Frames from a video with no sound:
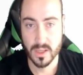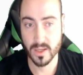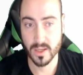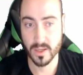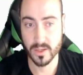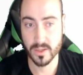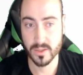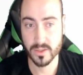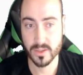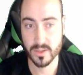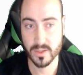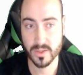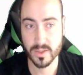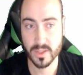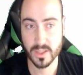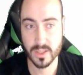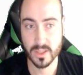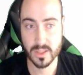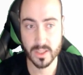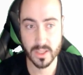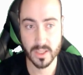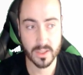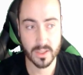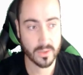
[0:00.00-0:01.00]
Another
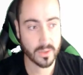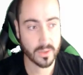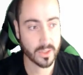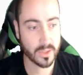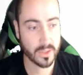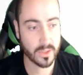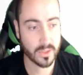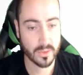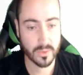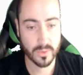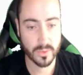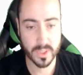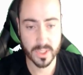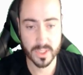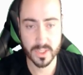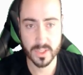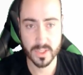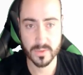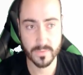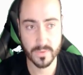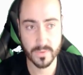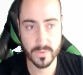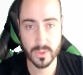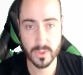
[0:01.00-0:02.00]
thing that you can do
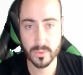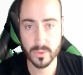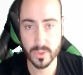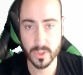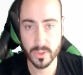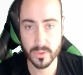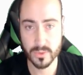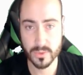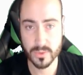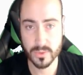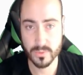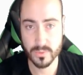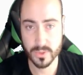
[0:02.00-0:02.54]
is view those